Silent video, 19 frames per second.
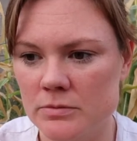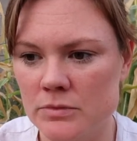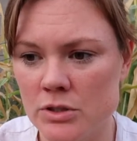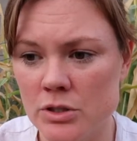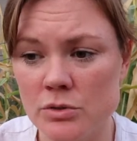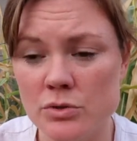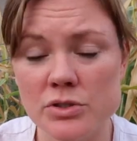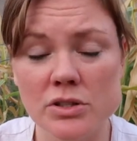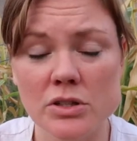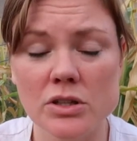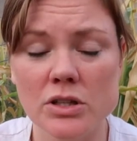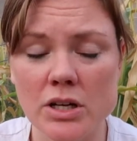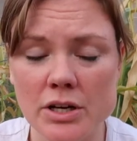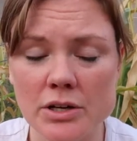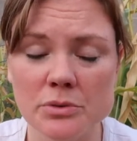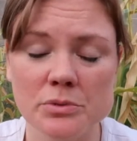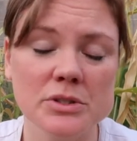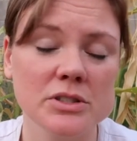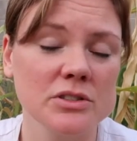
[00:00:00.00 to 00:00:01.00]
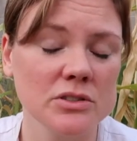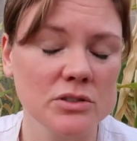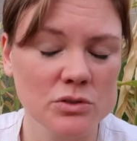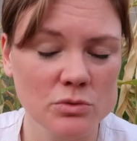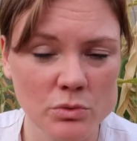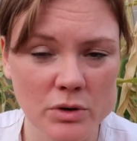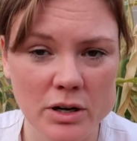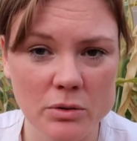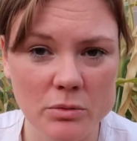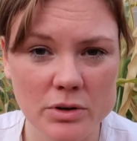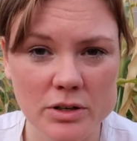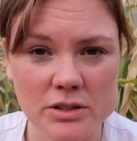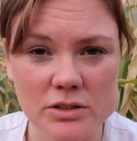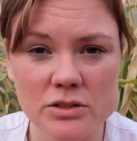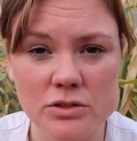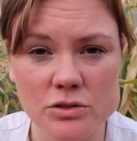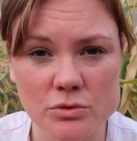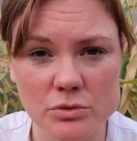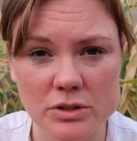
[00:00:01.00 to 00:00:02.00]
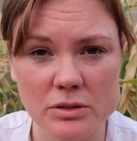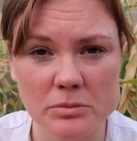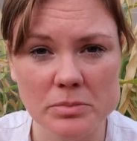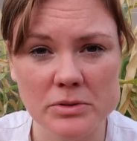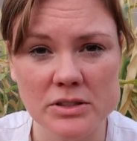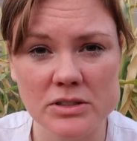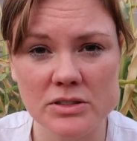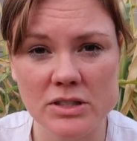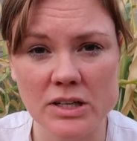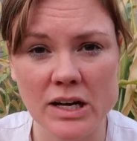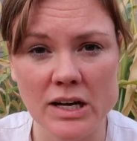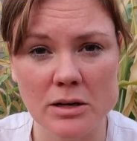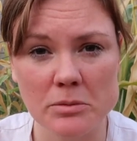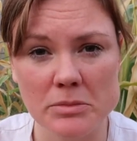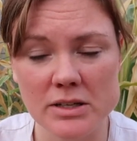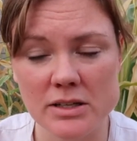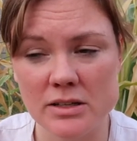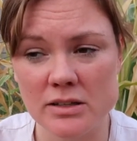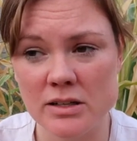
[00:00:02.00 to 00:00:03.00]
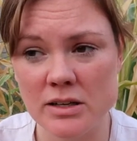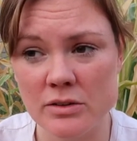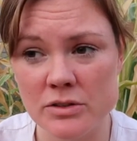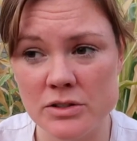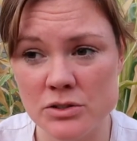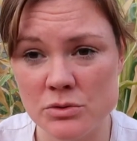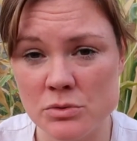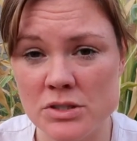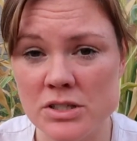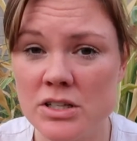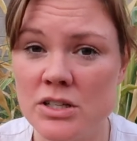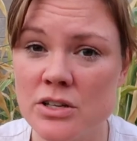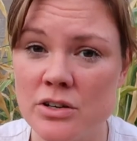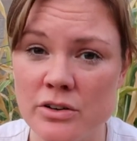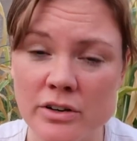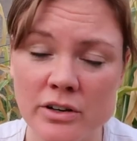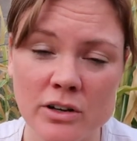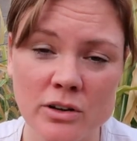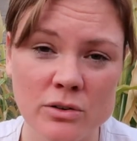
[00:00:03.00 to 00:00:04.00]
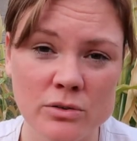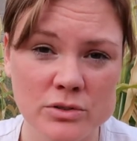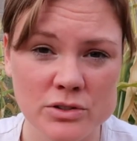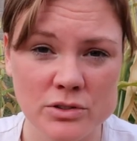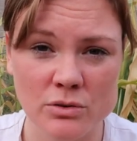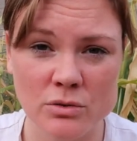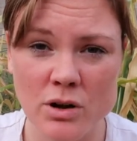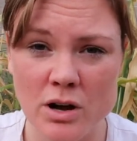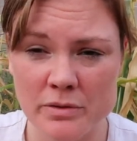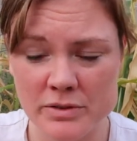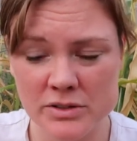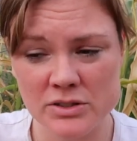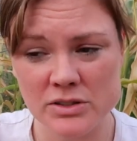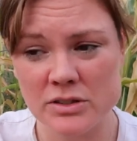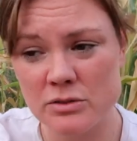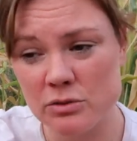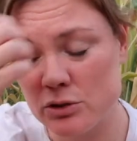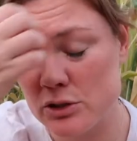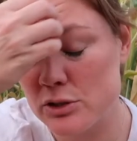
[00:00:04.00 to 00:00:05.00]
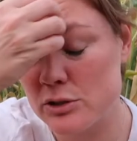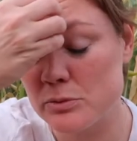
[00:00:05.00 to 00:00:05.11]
there was a lot of reasons why I wanted to join the police academy. Now this was a year ago, so obviously this